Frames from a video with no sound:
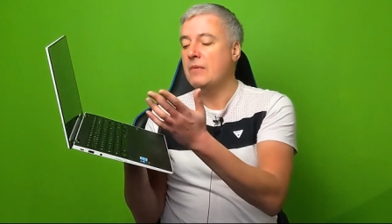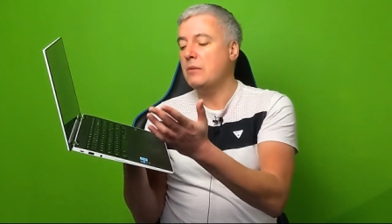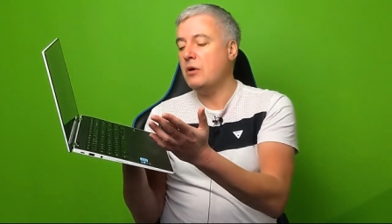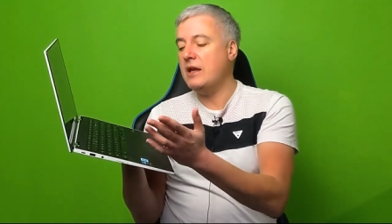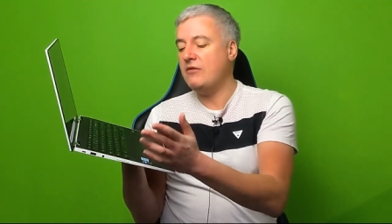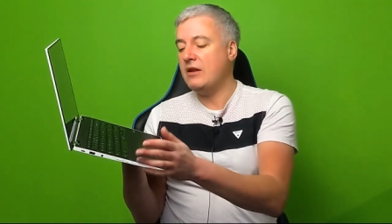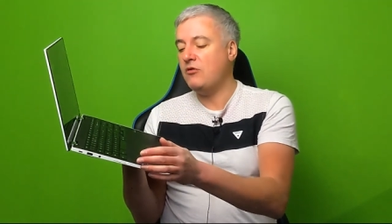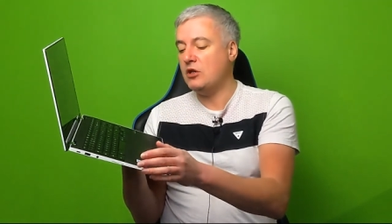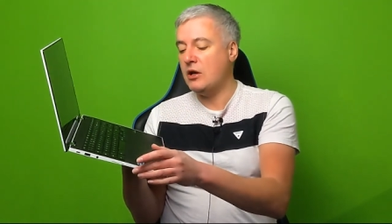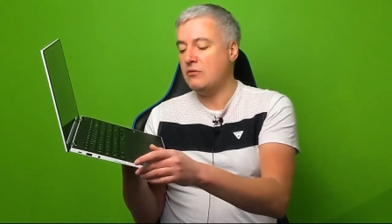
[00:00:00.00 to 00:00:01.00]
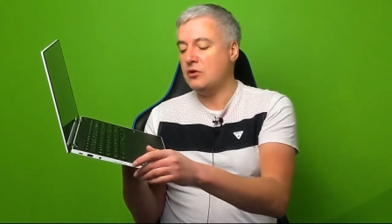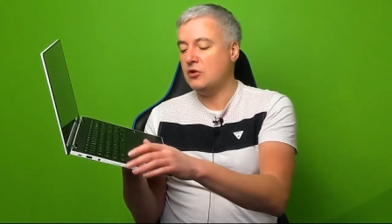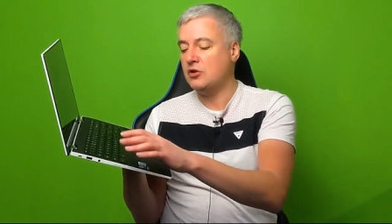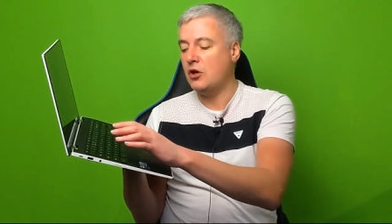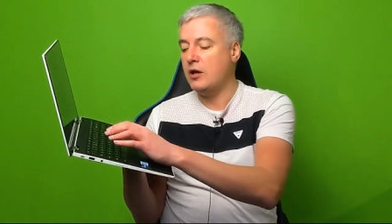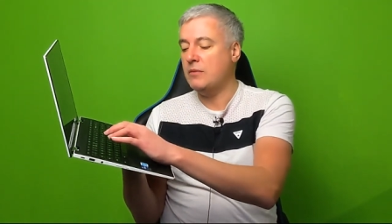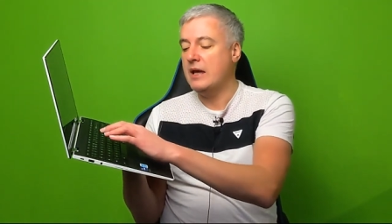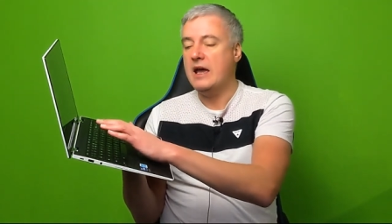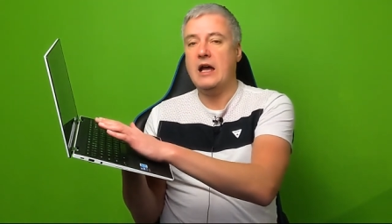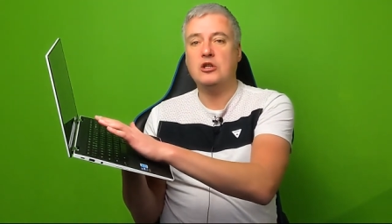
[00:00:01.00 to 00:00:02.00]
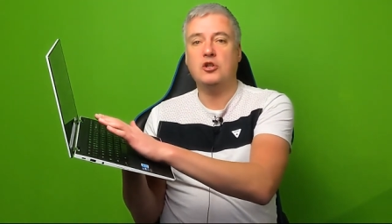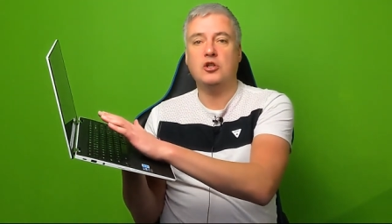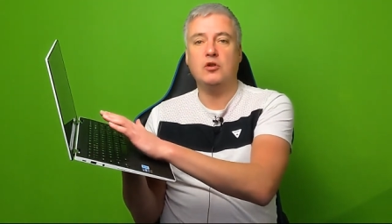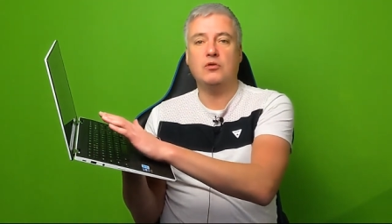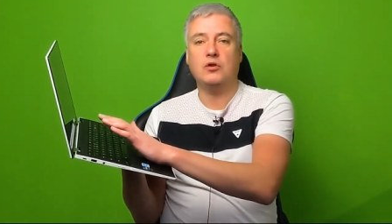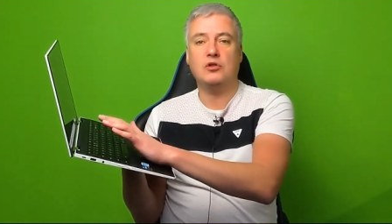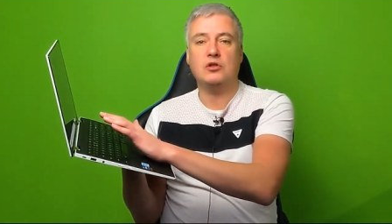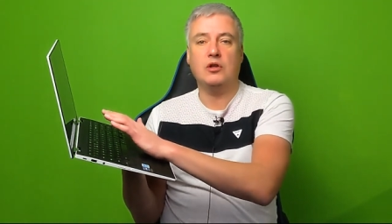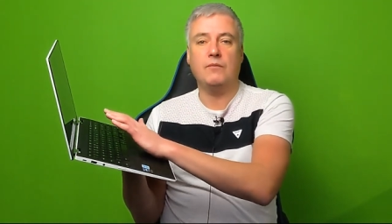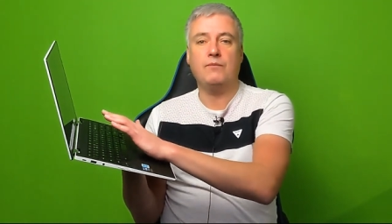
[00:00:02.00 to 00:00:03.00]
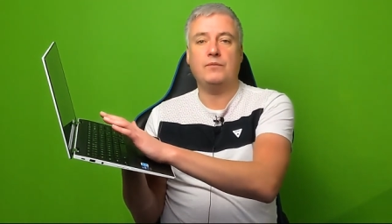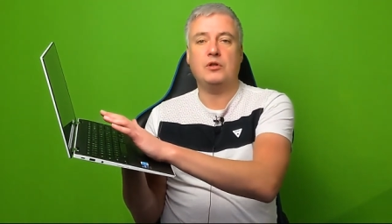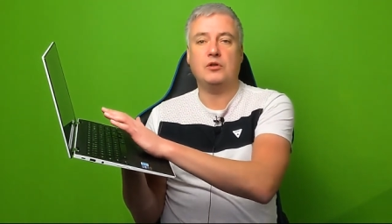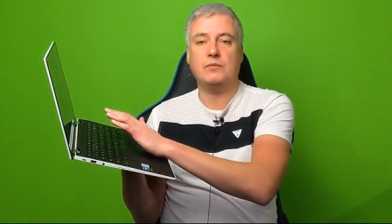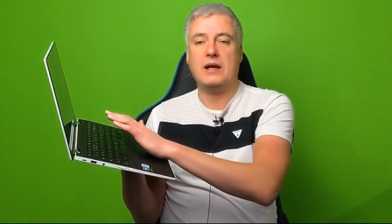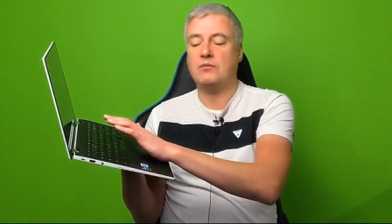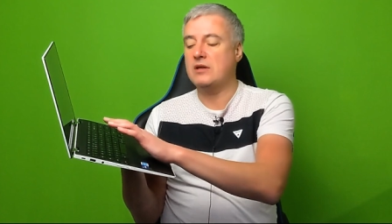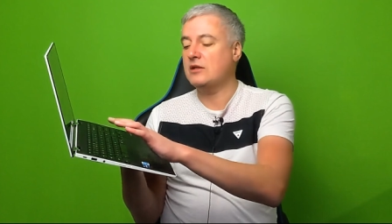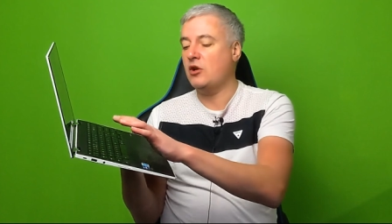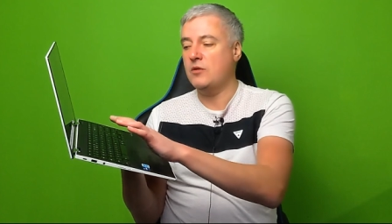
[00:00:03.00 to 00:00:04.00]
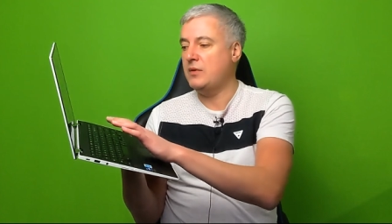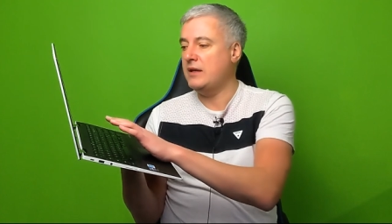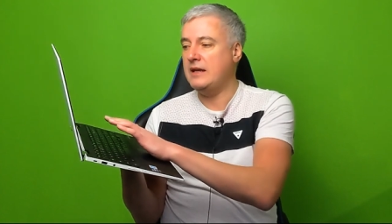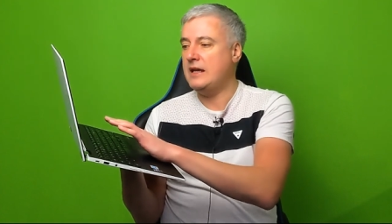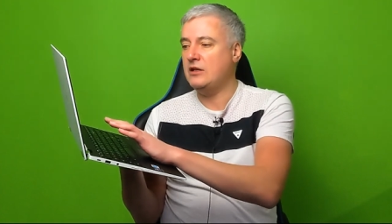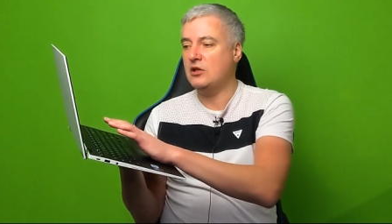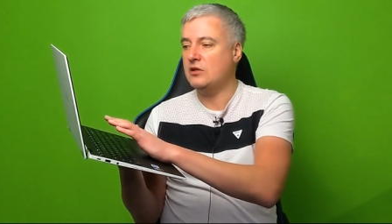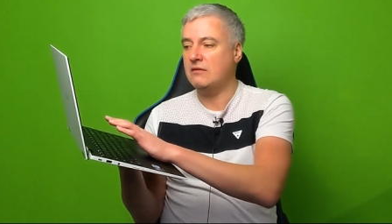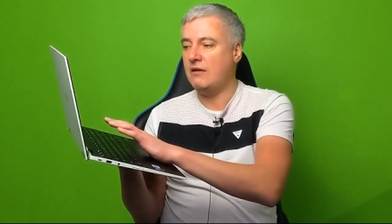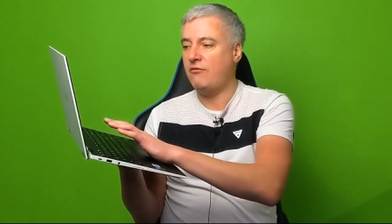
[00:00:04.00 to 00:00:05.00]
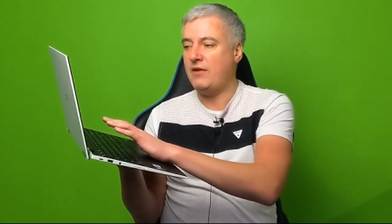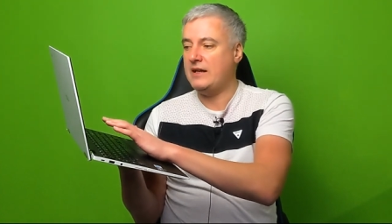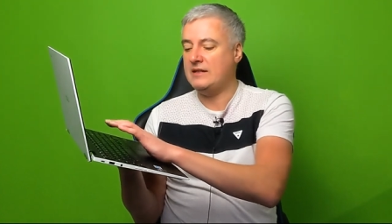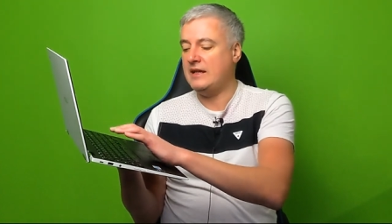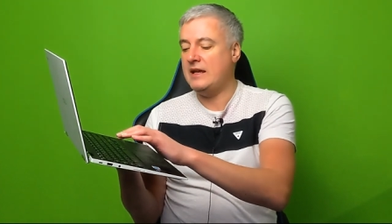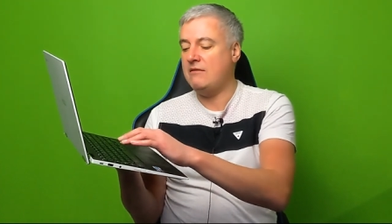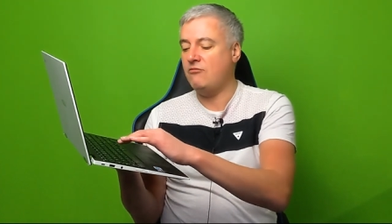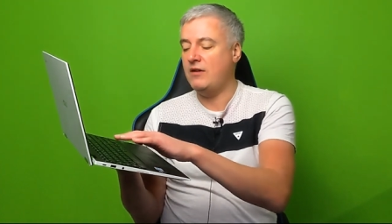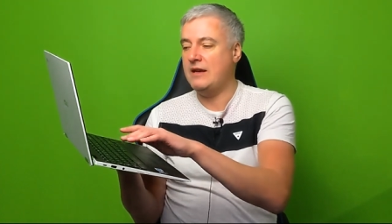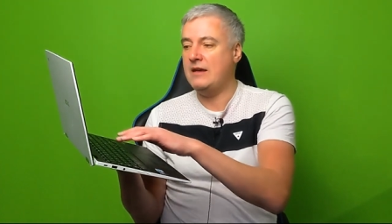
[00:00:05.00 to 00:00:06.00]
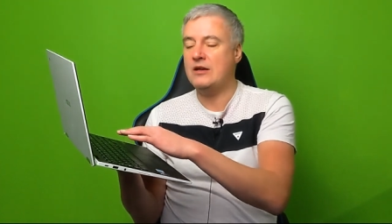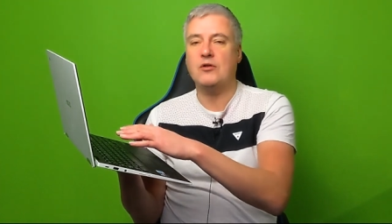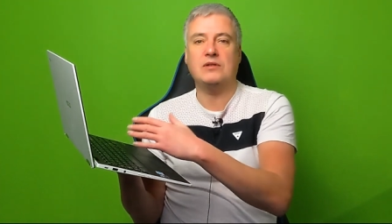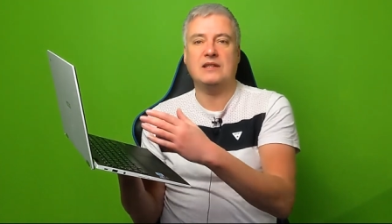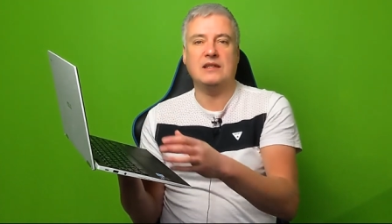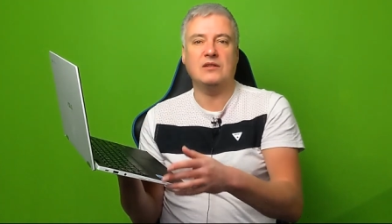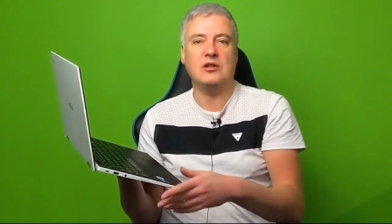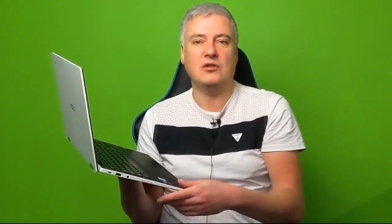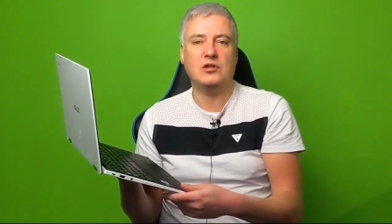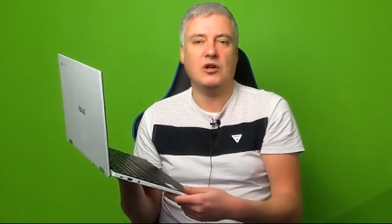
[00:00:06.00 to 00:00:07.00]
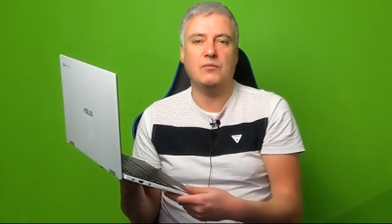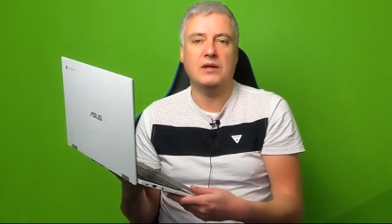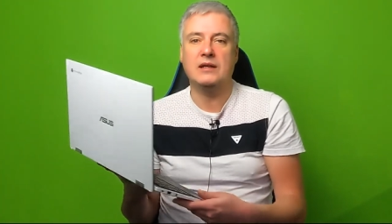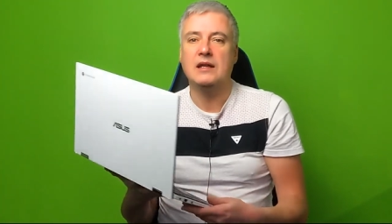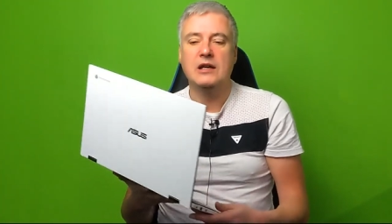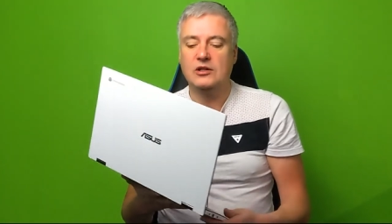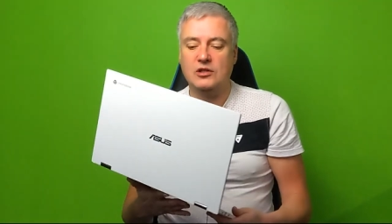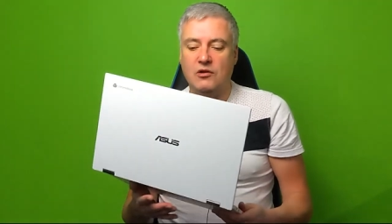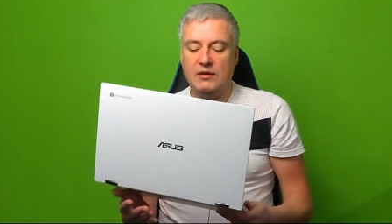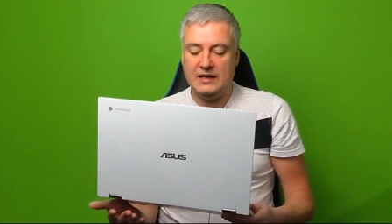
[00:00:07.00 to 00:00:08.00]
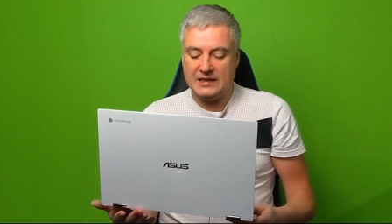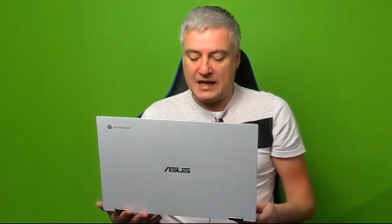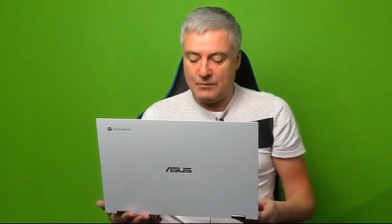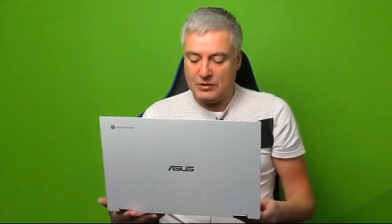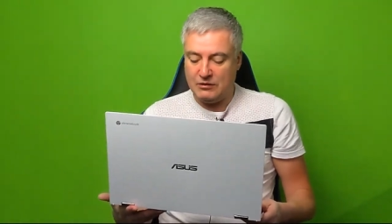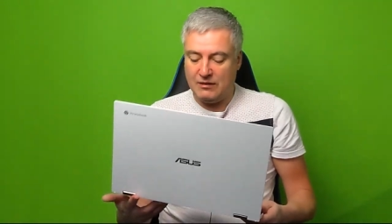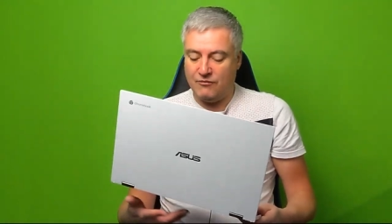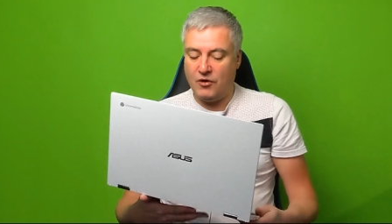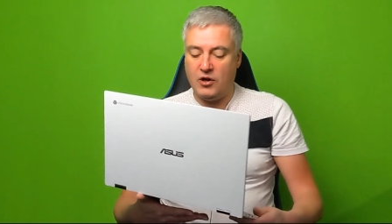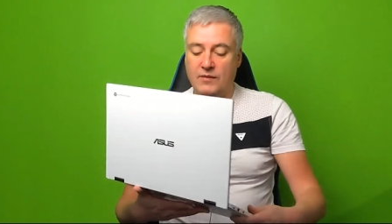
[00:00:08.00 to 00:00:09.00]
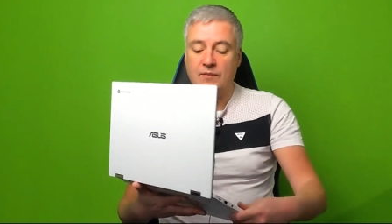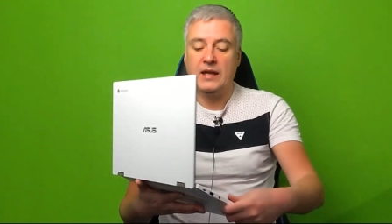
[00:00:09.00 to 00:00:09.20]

But even if you don't touch type and you do touch the touchpad when you're typing, it doesn't affect it. It it notices that you're typing, so it's absolutely fine.